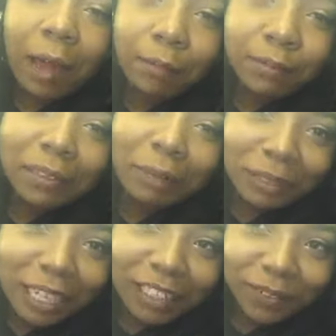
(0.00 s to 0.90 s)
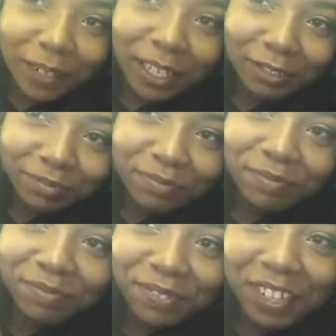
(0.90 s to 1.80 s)
I'm, I'm satisfied.
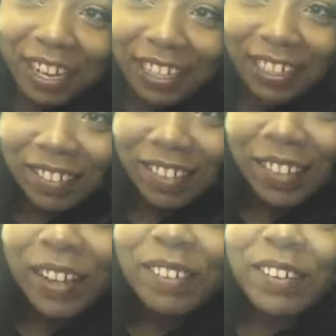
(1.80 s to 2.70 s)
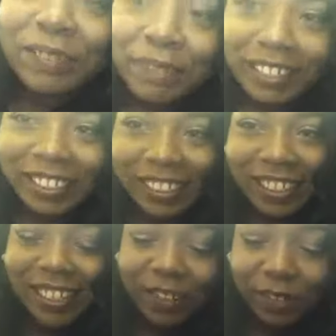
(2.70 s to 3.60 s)
I am. I, I'm not even about to
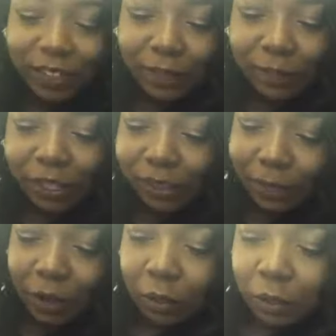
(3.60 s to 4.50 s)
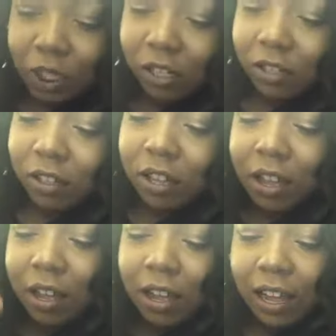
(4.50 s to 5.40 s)
sit here and fucking fake the funk with y'all.
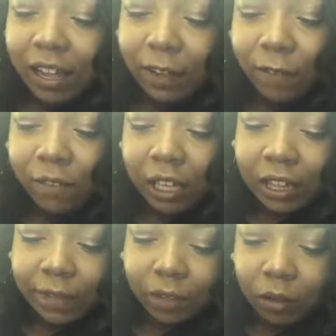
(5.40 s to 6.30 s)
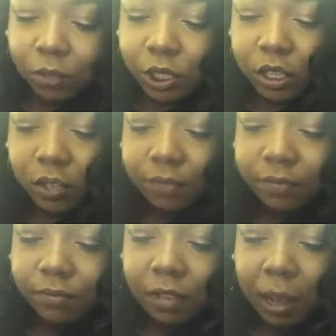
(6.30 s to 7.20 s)
I ain't gonna fake that funk with y'all.
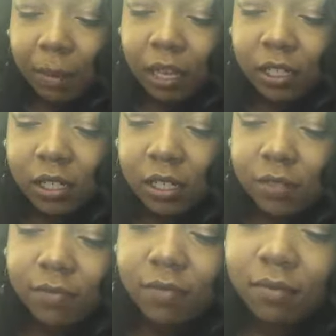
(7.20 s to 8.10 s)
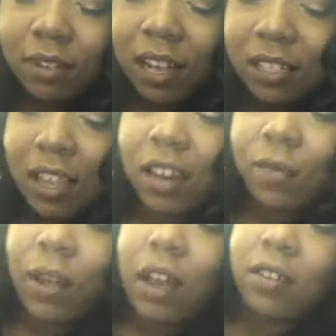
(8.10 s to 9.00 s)
I'm actually
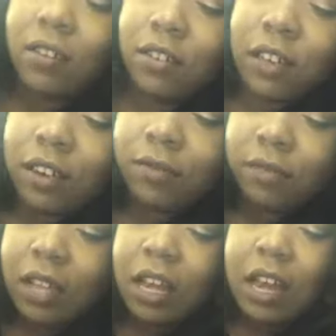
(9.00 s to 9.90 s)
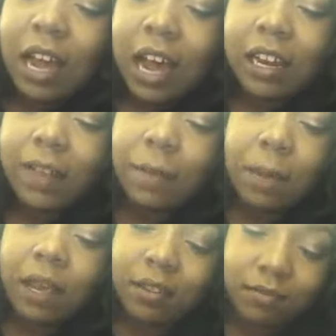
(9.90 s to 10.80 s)
excited with how it turned out. I never
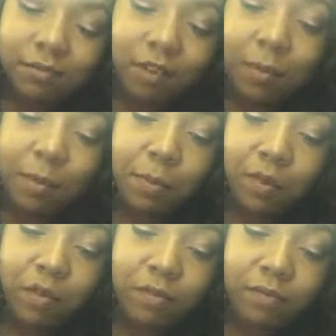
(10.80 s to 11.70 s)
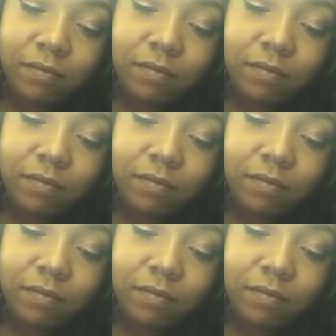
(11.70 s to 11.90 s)
made ramen before.